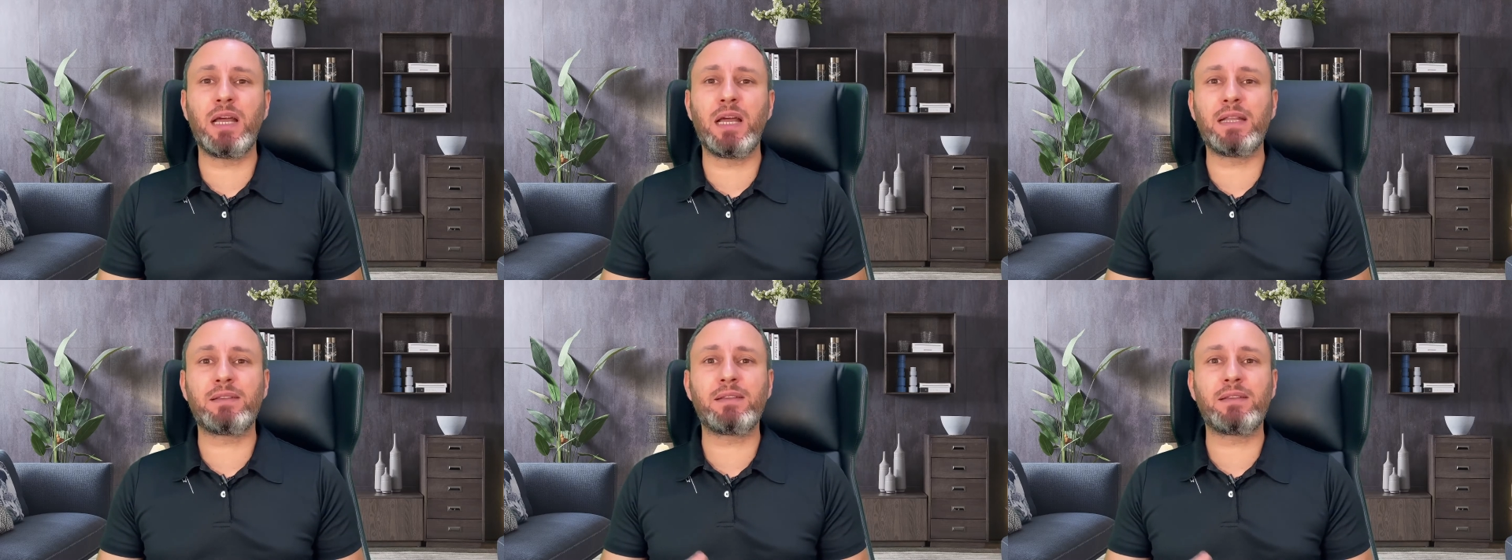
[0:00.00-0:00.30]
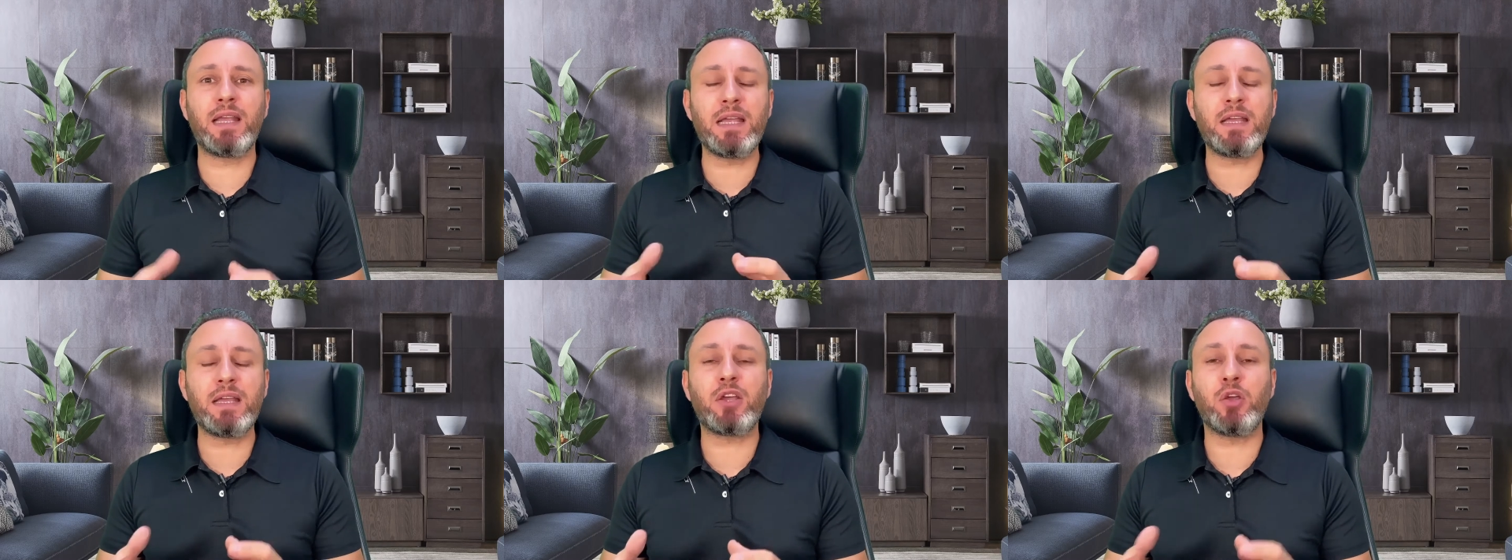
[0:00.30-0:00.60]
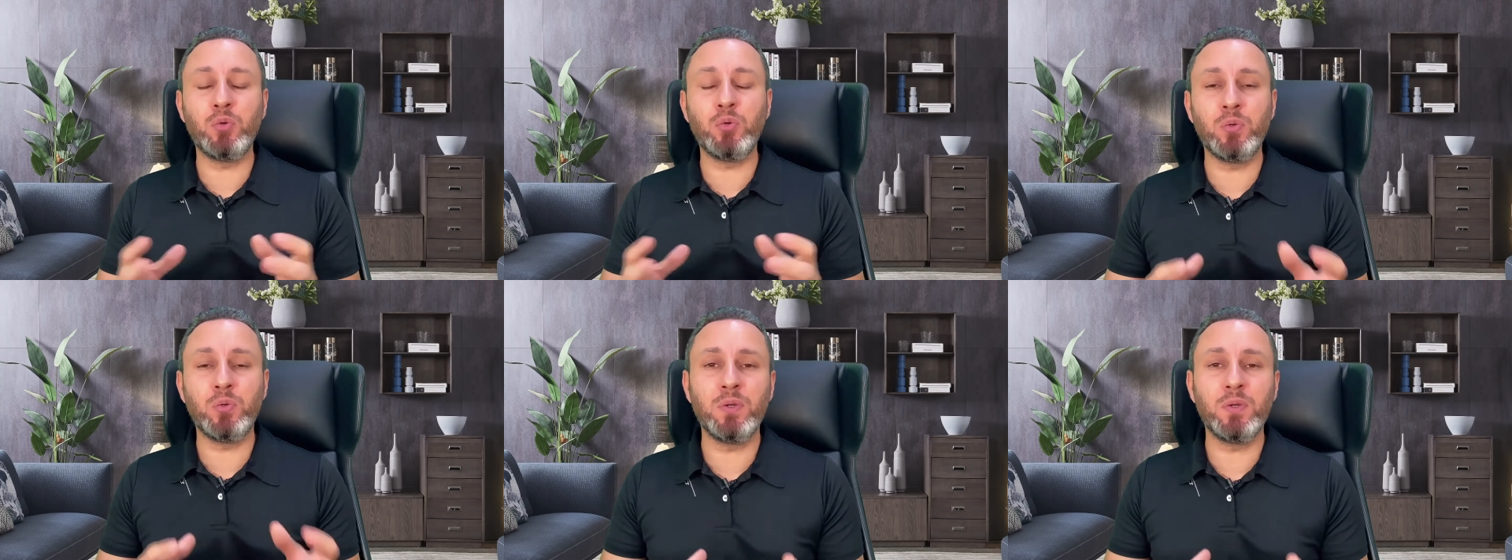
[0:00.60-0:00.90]
and take
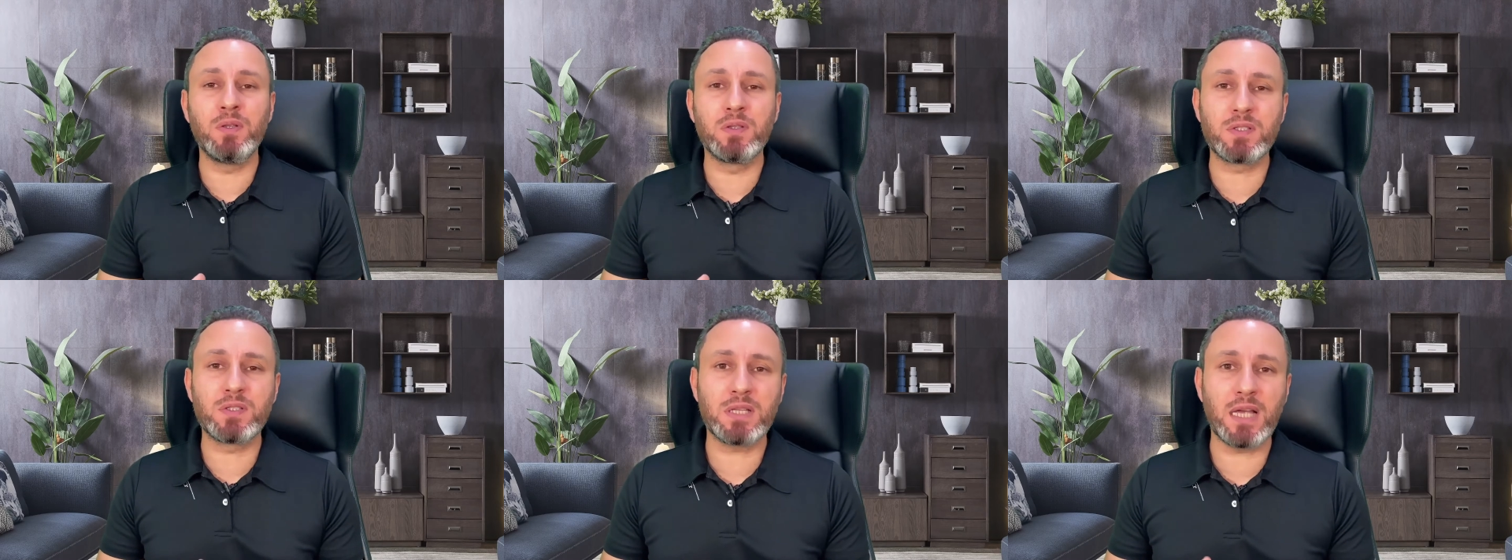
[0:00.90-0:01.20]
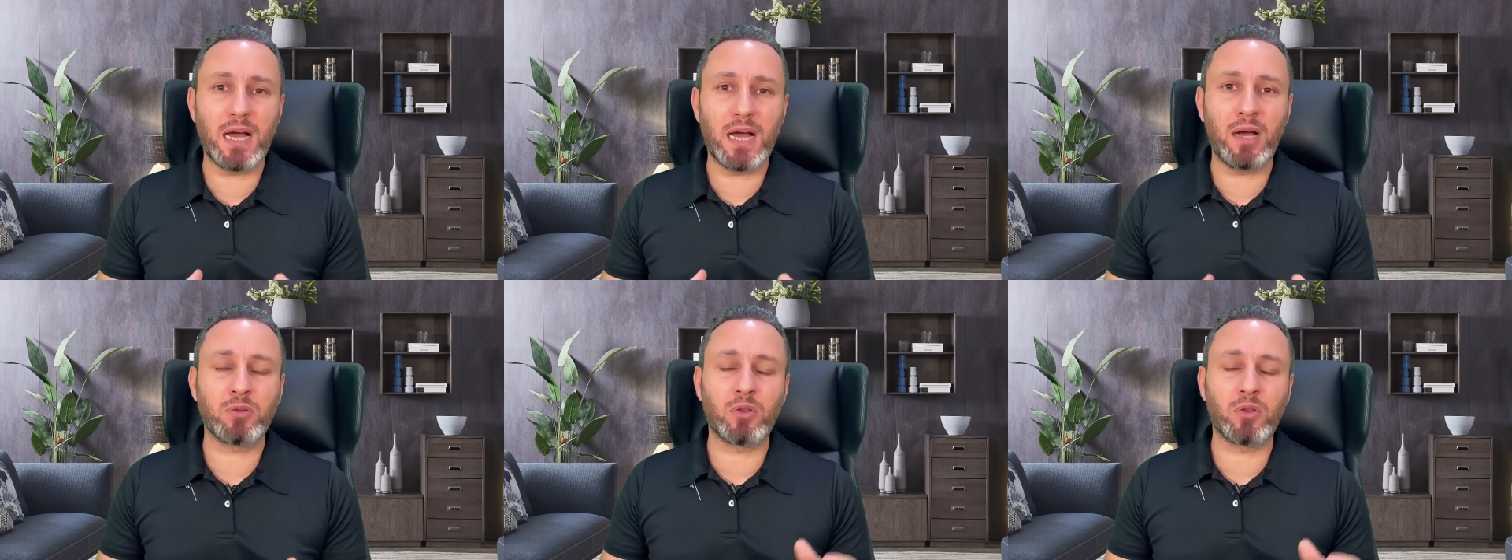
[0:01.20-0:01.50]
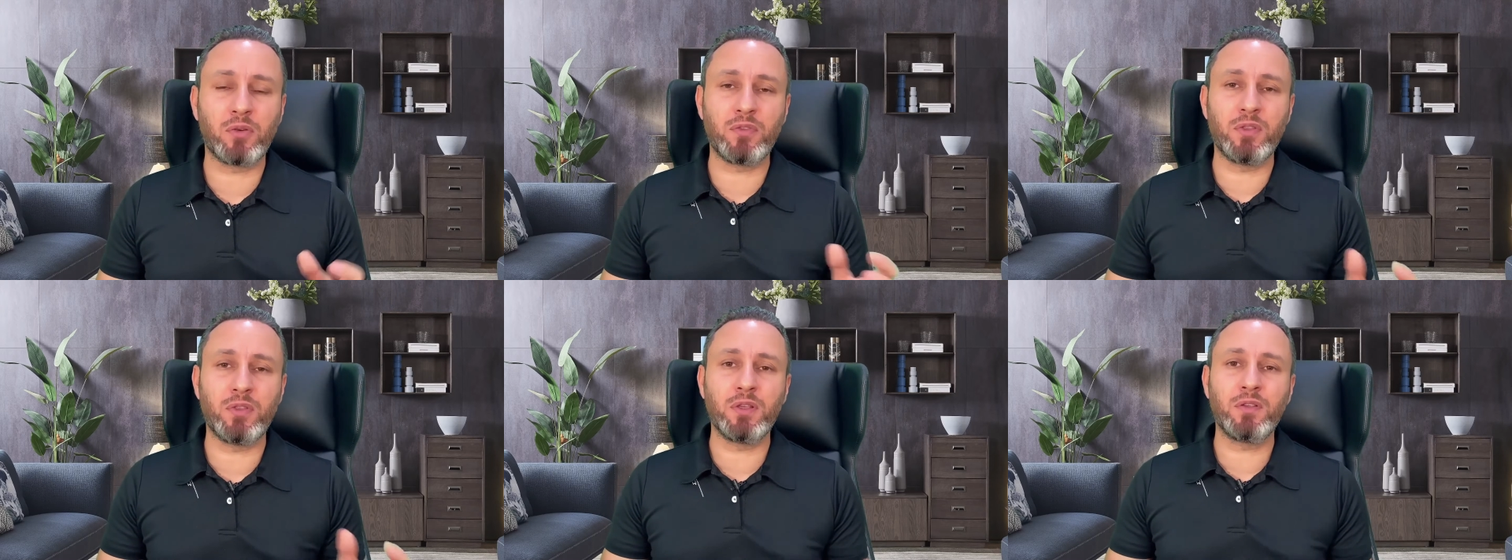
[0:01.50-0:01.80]
rules out
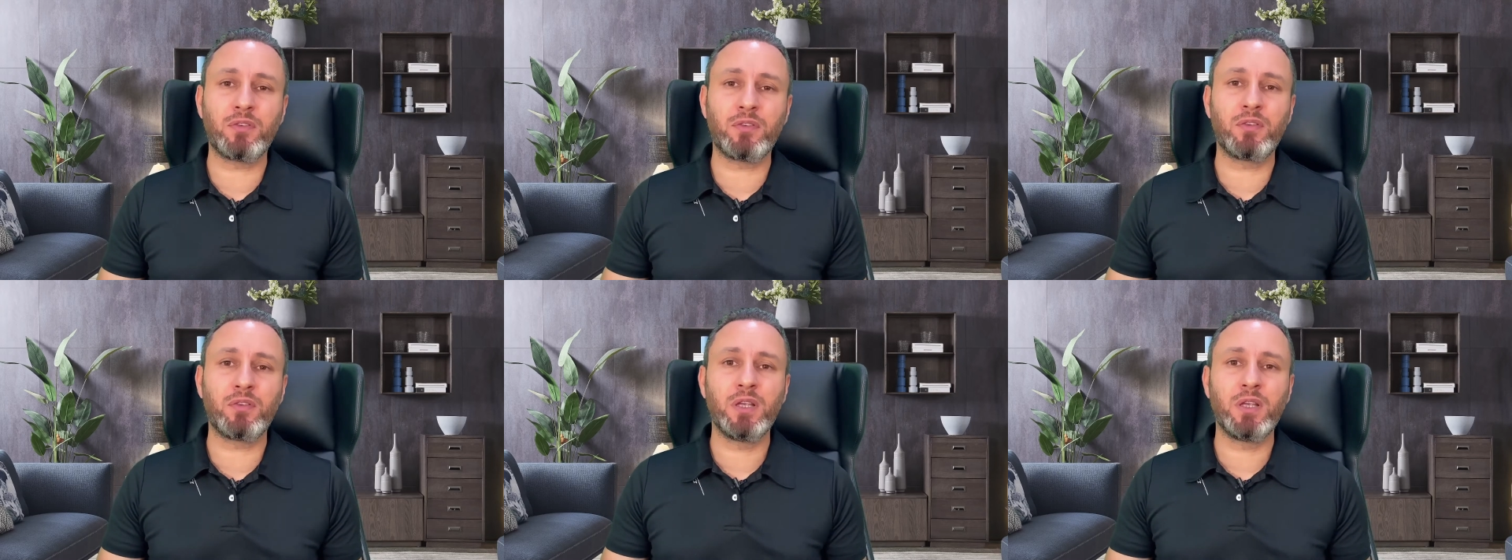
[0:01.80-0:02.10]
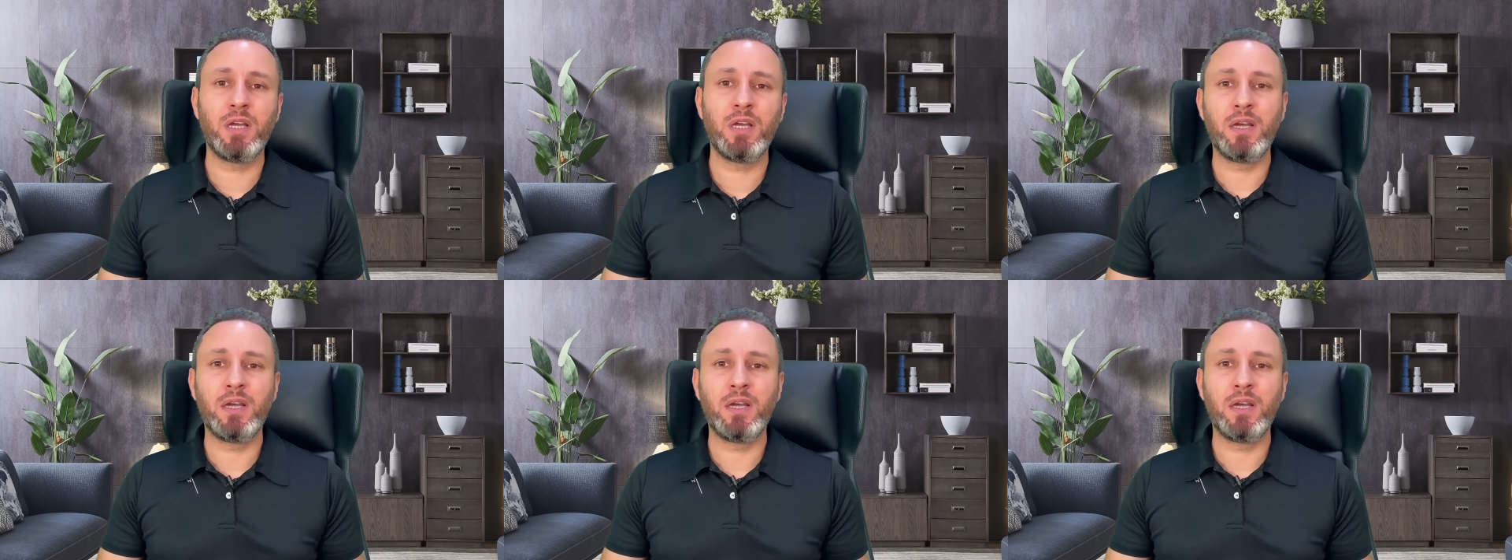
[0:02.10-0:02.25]
of this